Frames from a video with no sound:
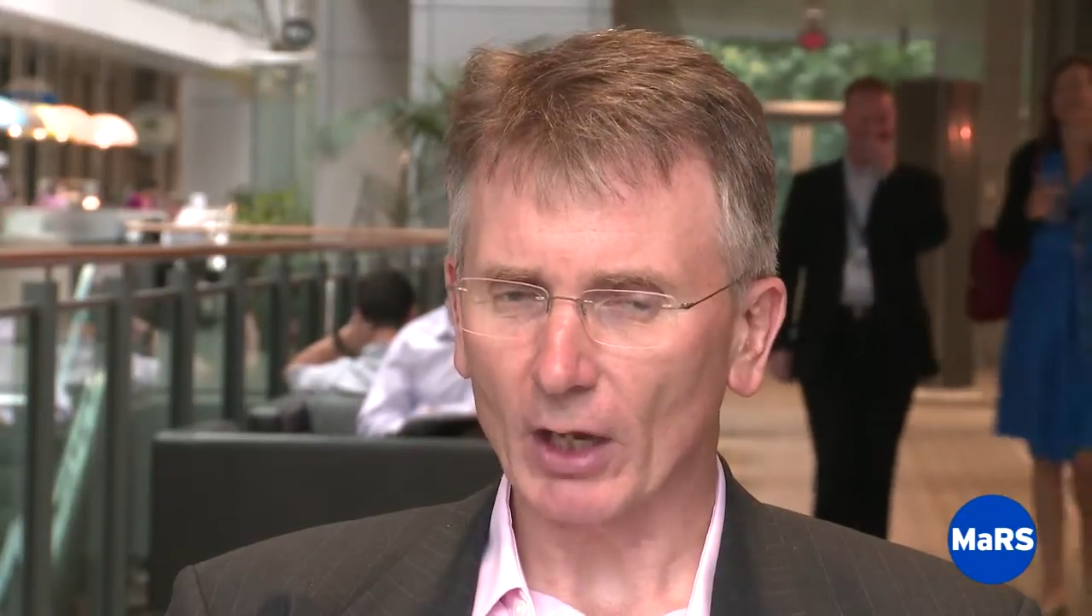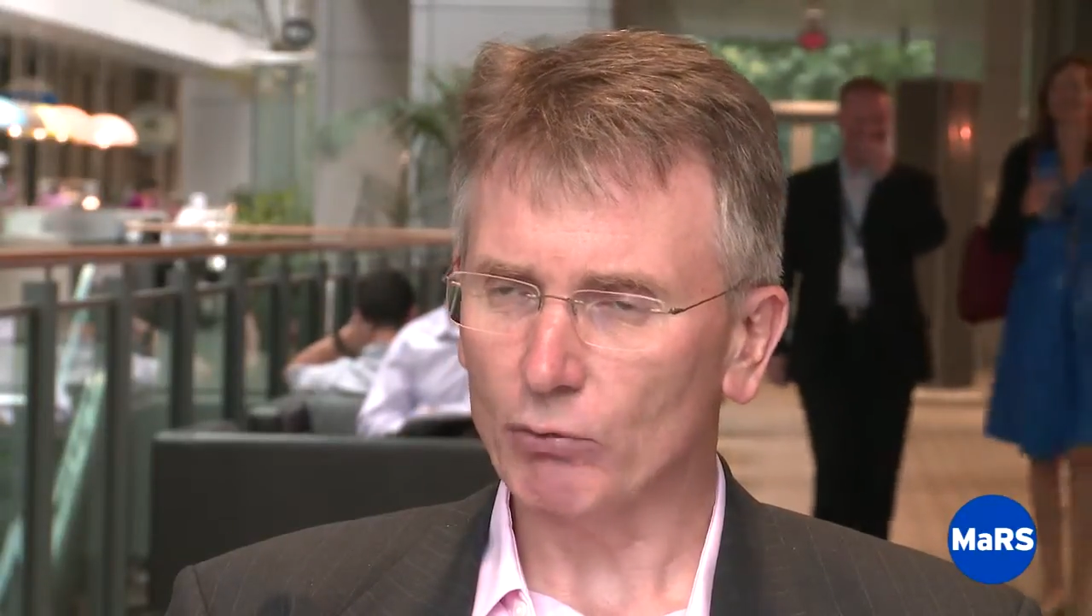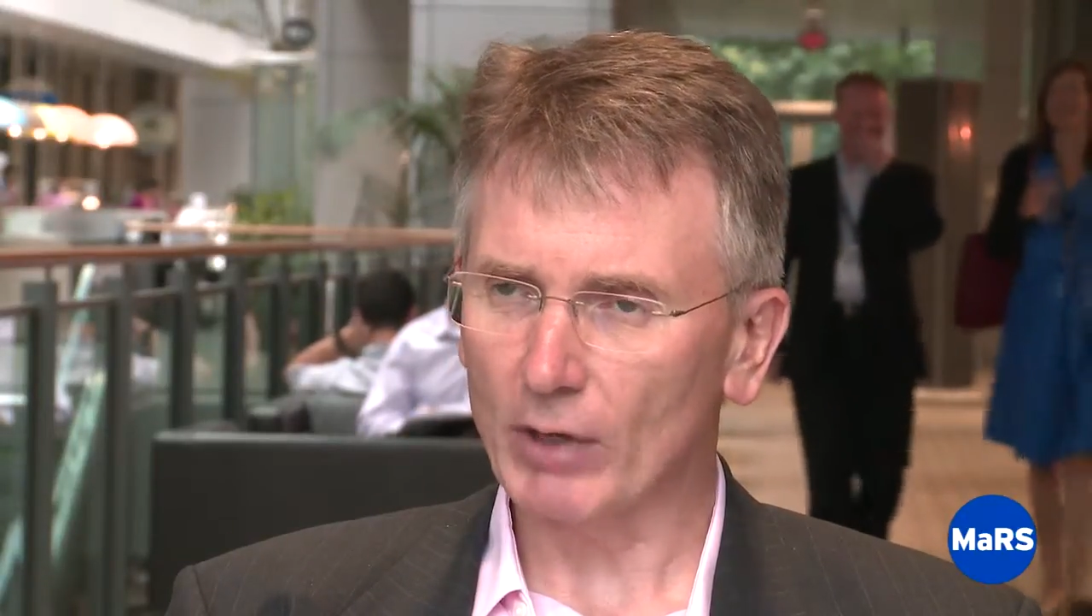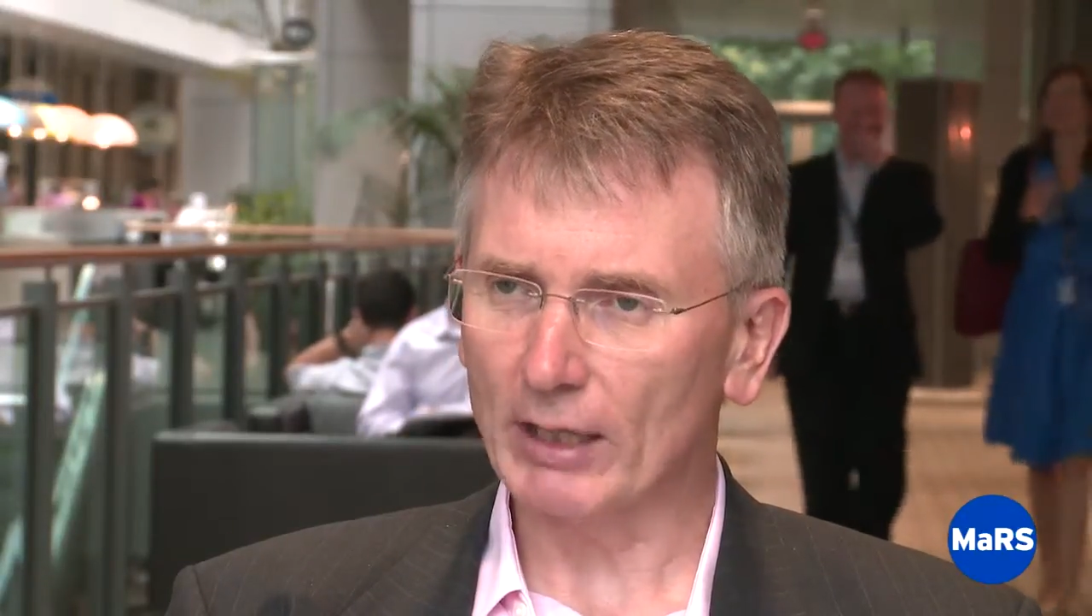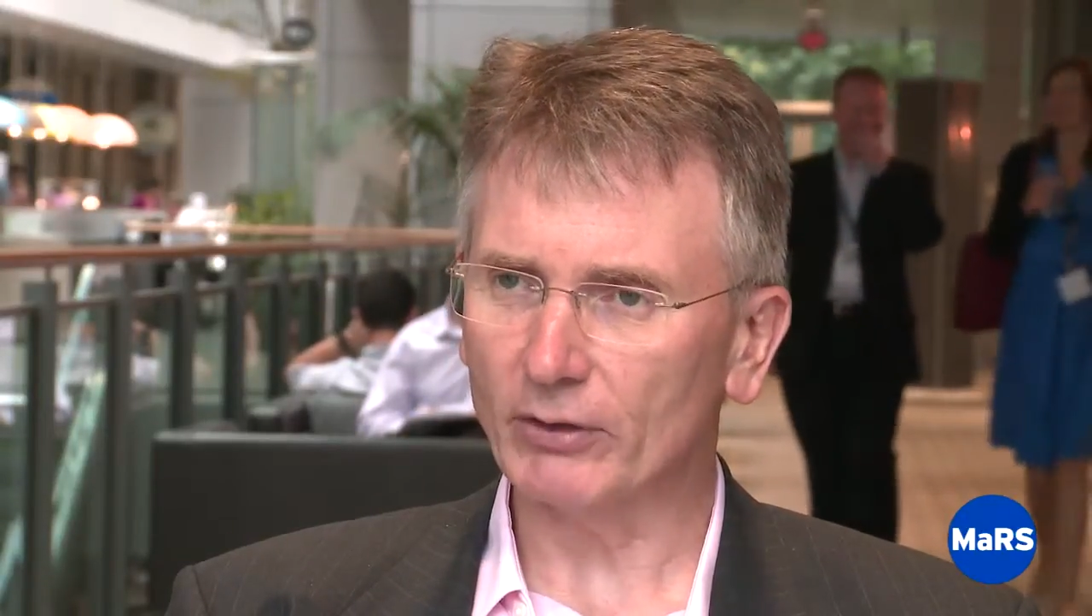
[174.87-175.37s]
a
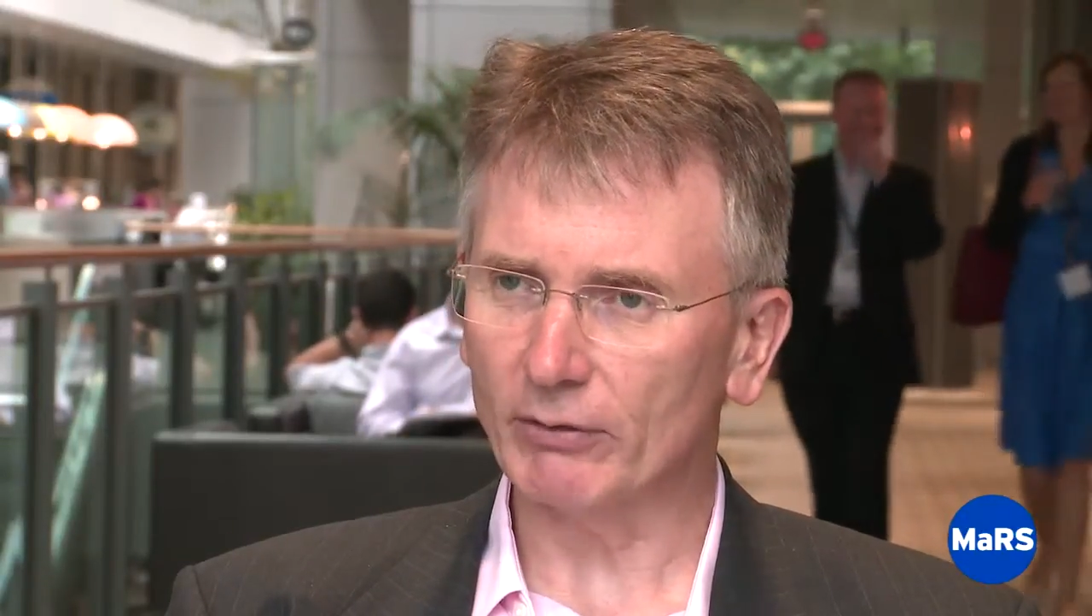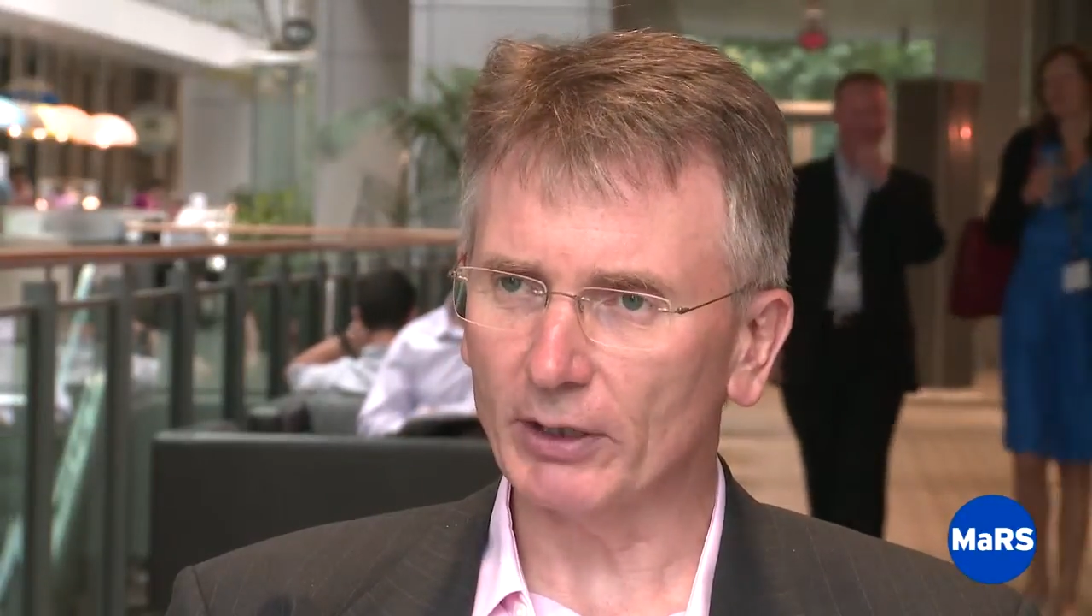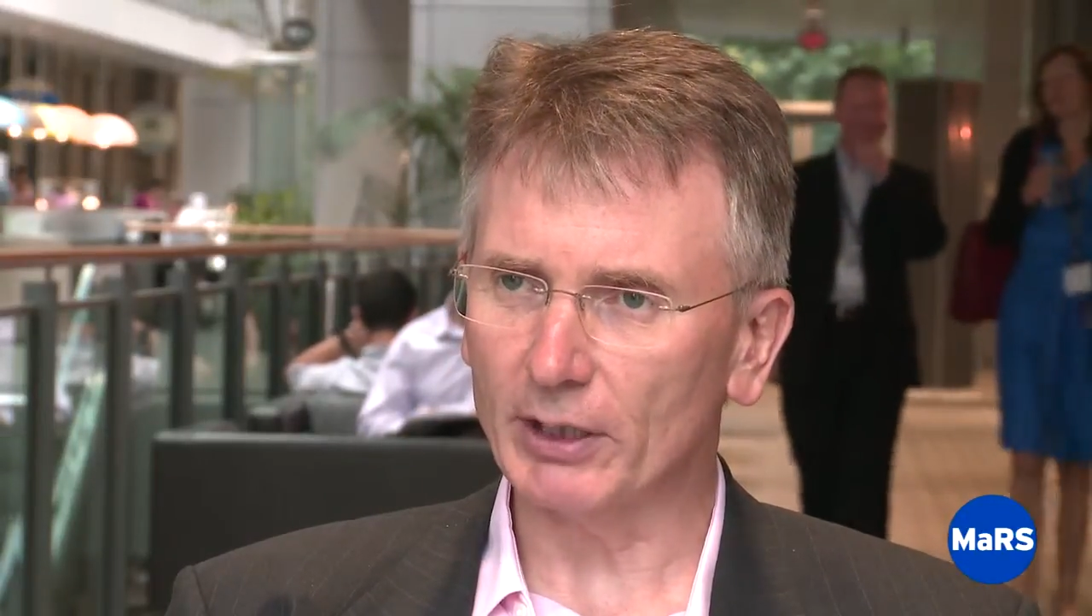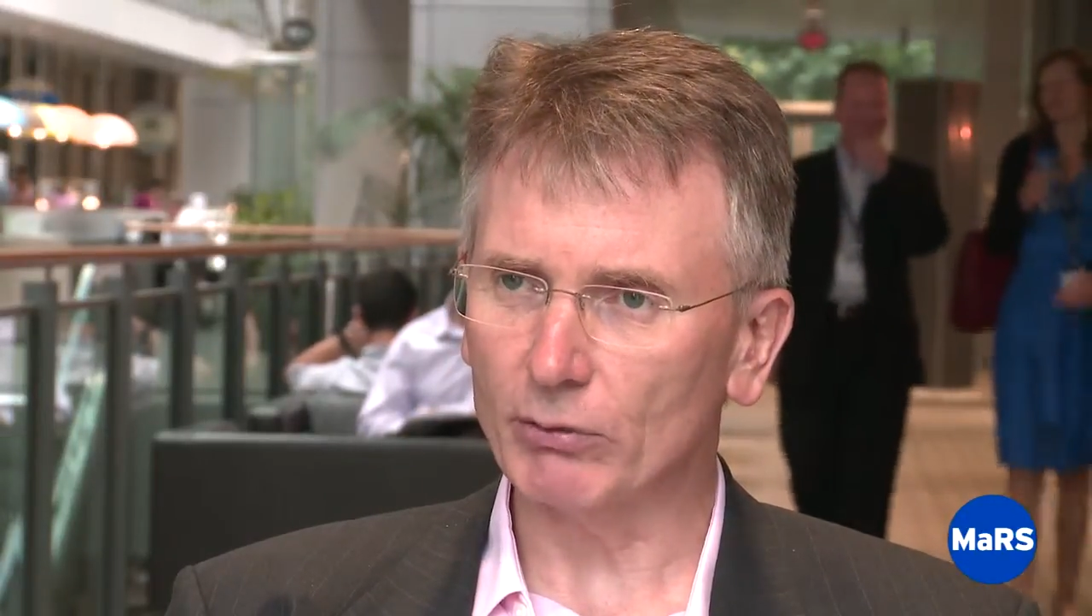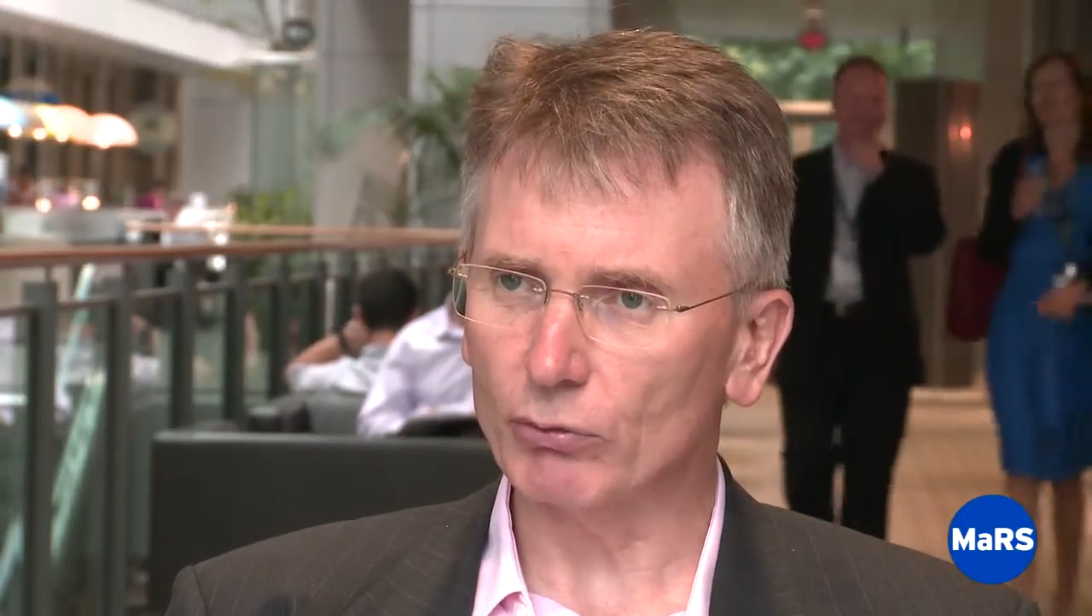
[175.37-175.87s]

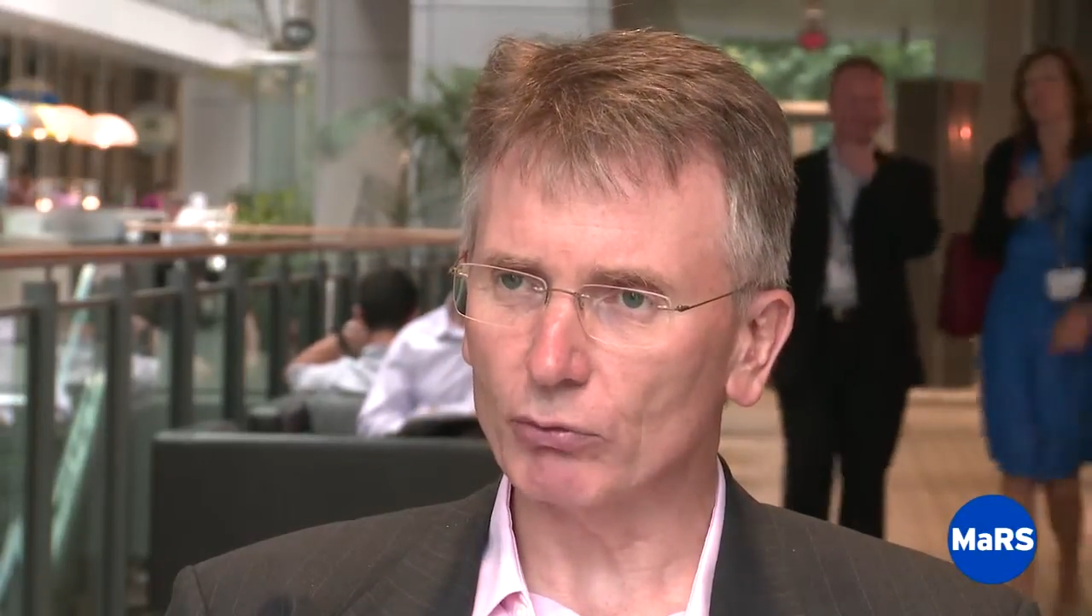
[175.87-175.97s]
relatively